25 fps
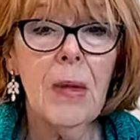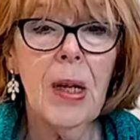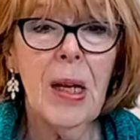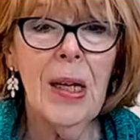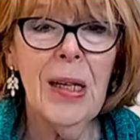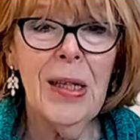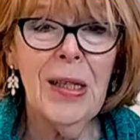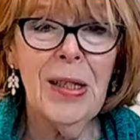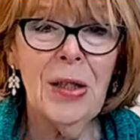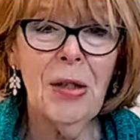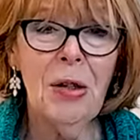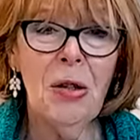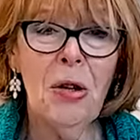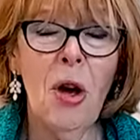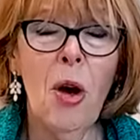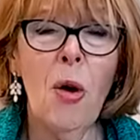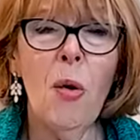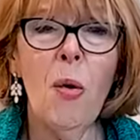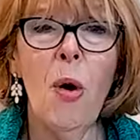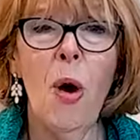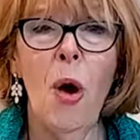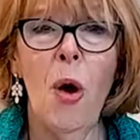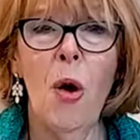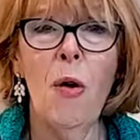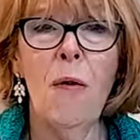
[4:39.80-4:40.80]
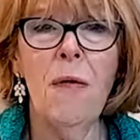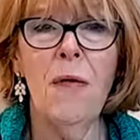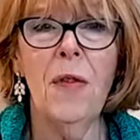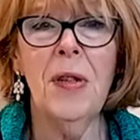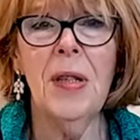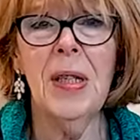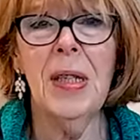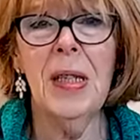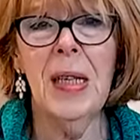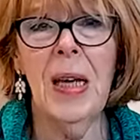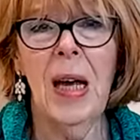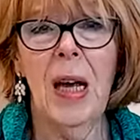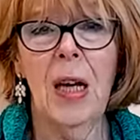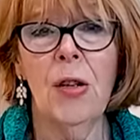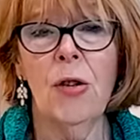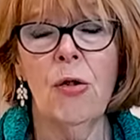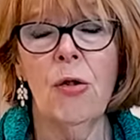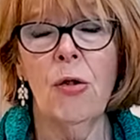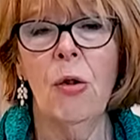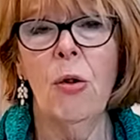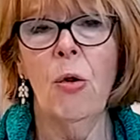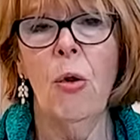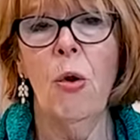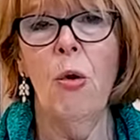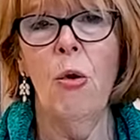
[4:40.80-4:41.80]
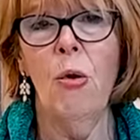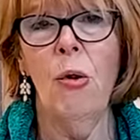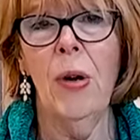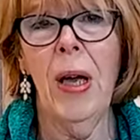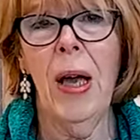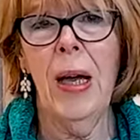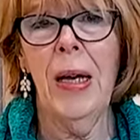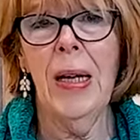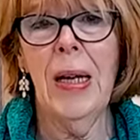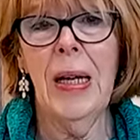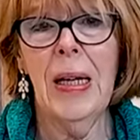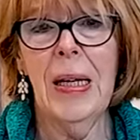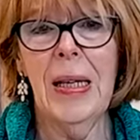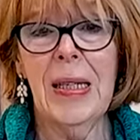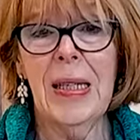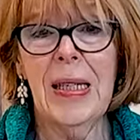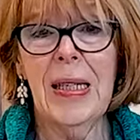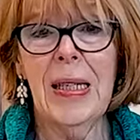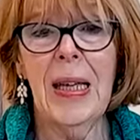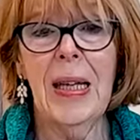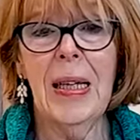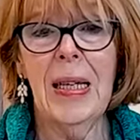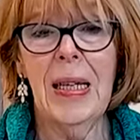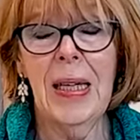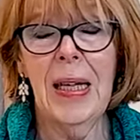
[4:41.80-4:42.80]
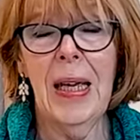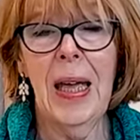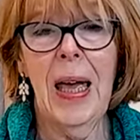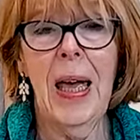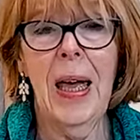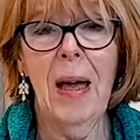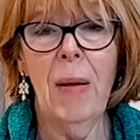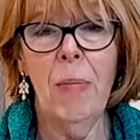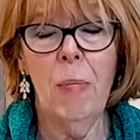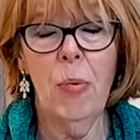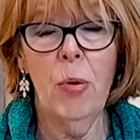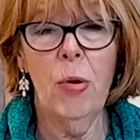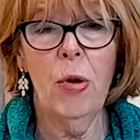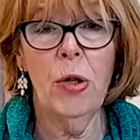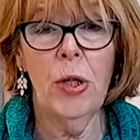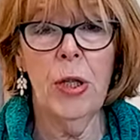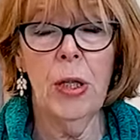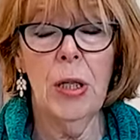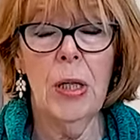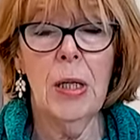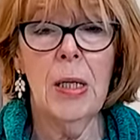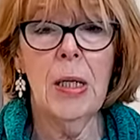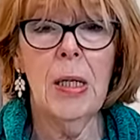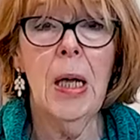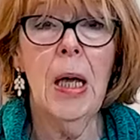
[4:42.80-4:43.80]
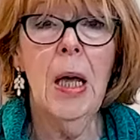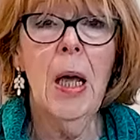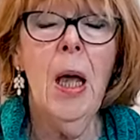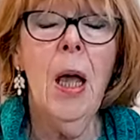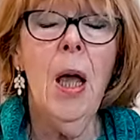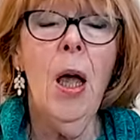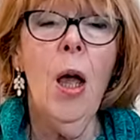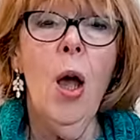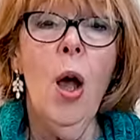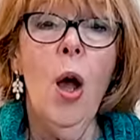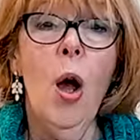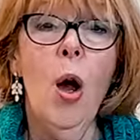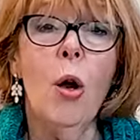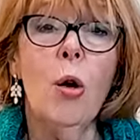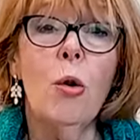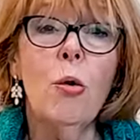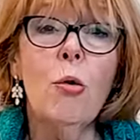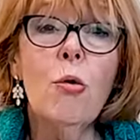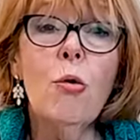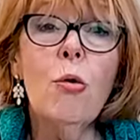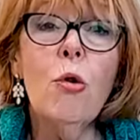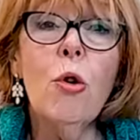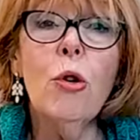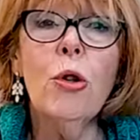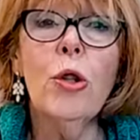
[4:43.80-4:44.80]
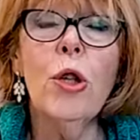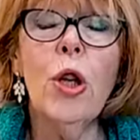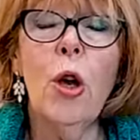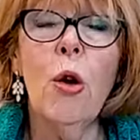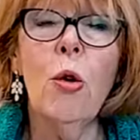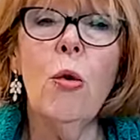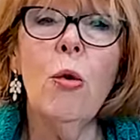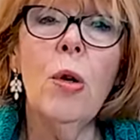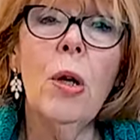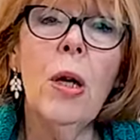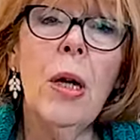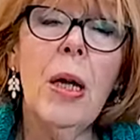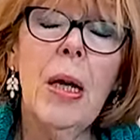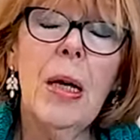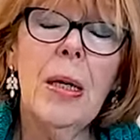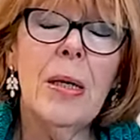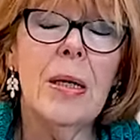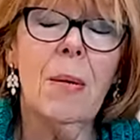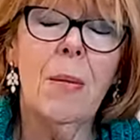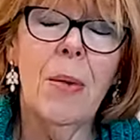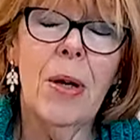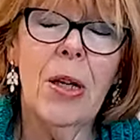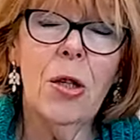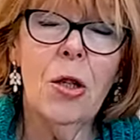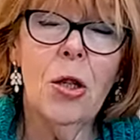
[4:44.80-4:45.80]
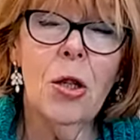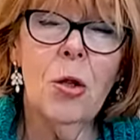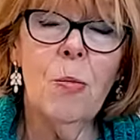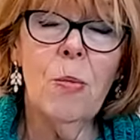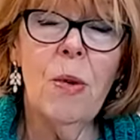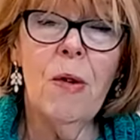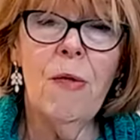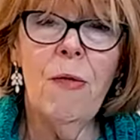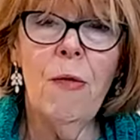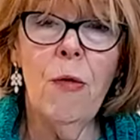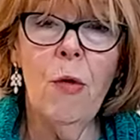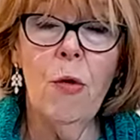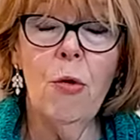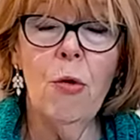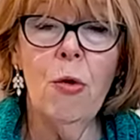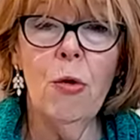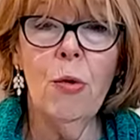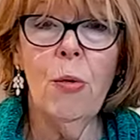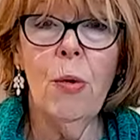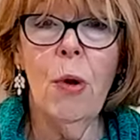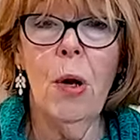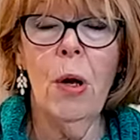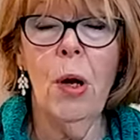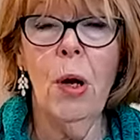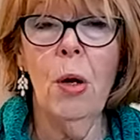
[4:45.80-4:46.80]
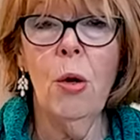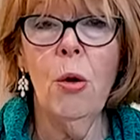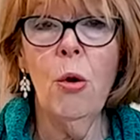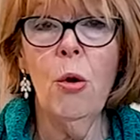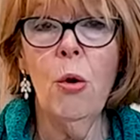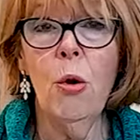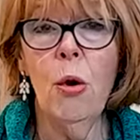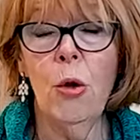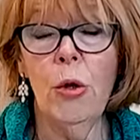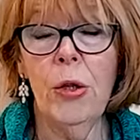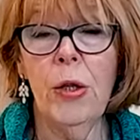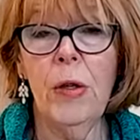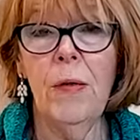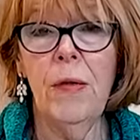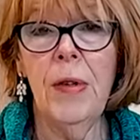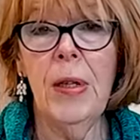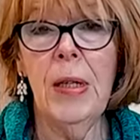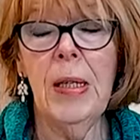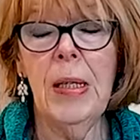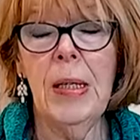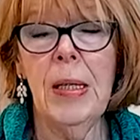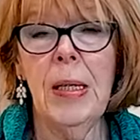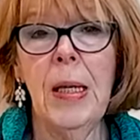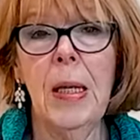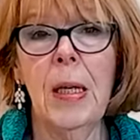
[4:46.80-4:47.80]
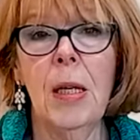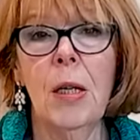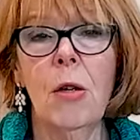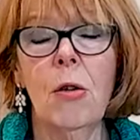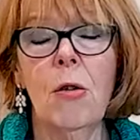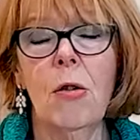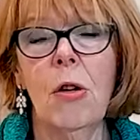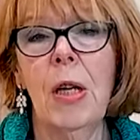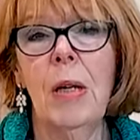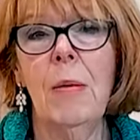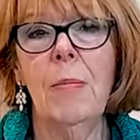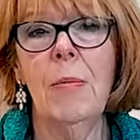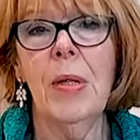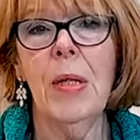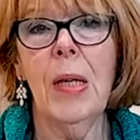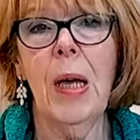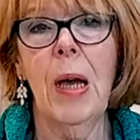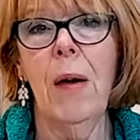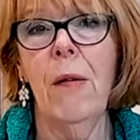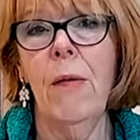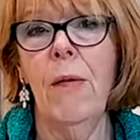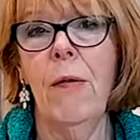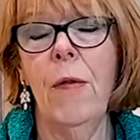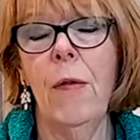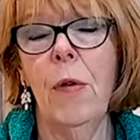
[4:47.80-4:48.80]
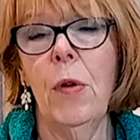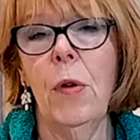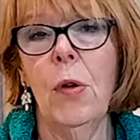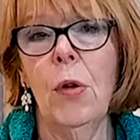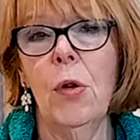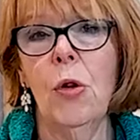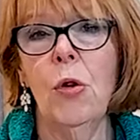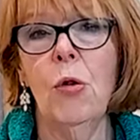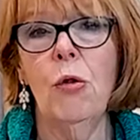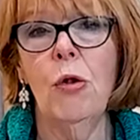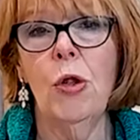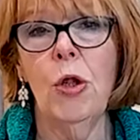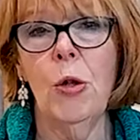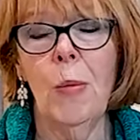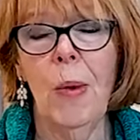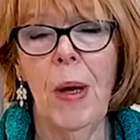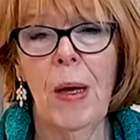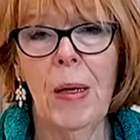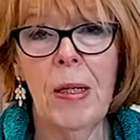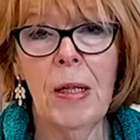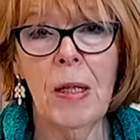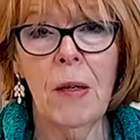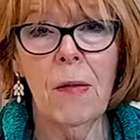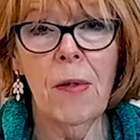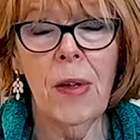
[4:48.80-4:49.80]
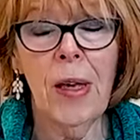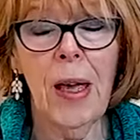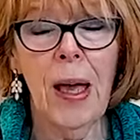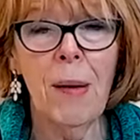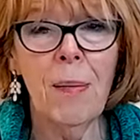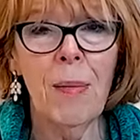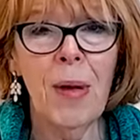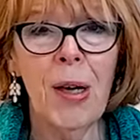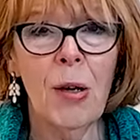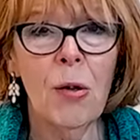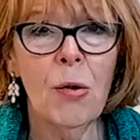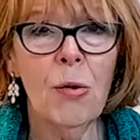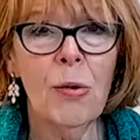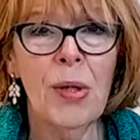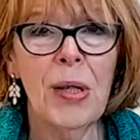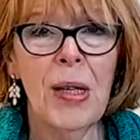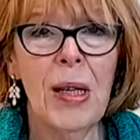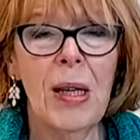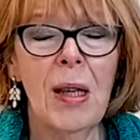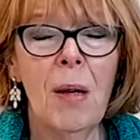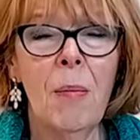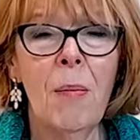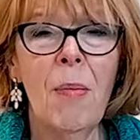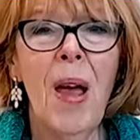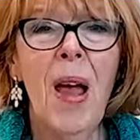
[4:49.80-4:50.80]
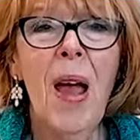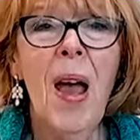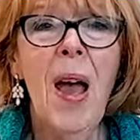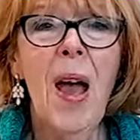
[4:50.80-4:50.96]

is to go over to natural organic skincare products. Not only, as I mentioned before, a lot of these skin creams have huge amounts of chemicals in them,